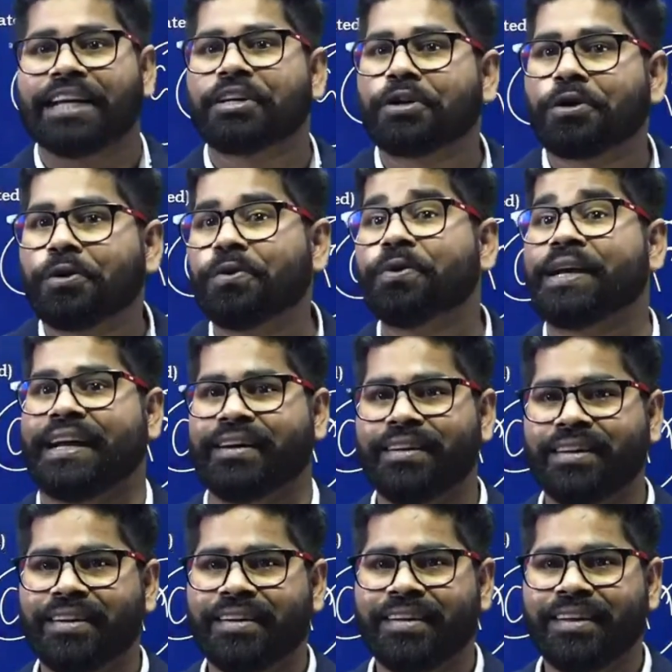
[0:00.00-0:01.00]
included,
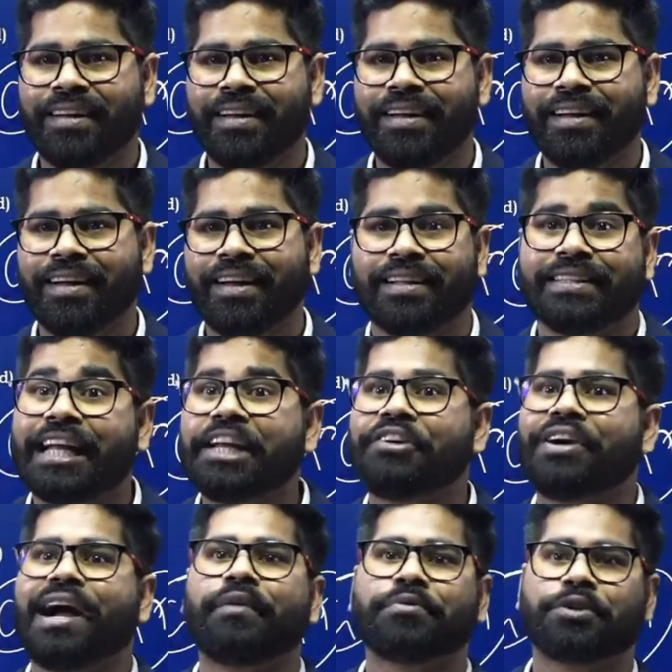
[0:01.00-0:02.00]
then
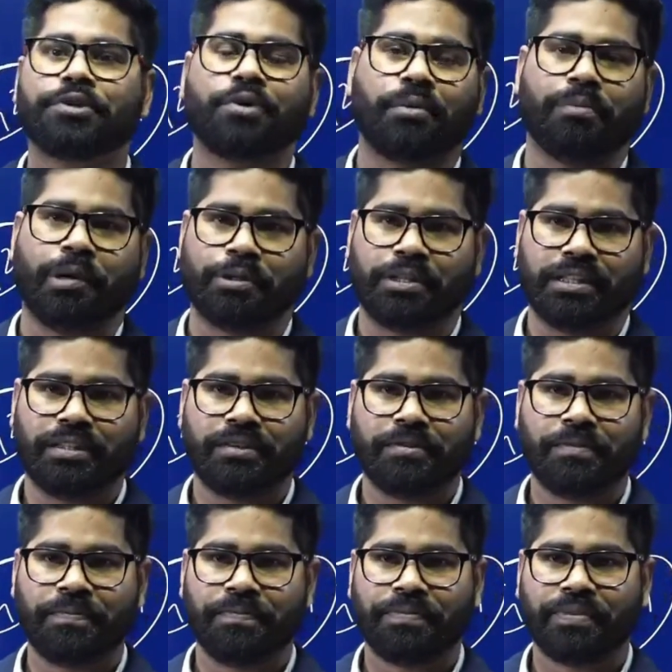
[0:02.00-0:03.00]
you have to know about it.
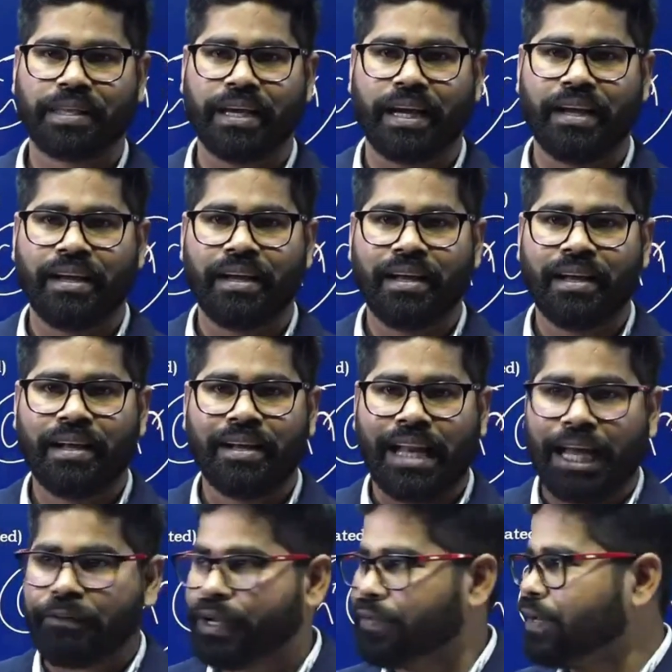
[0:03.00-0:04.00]
Okay.
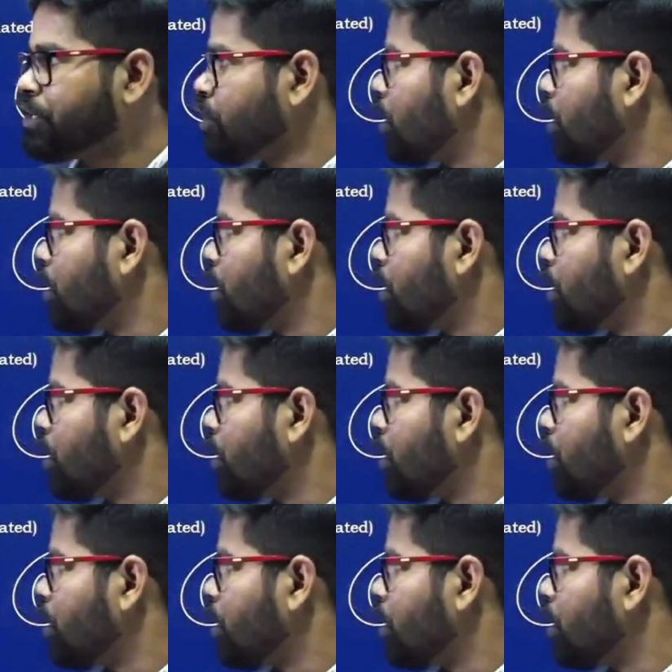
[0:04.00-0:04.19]
Like when we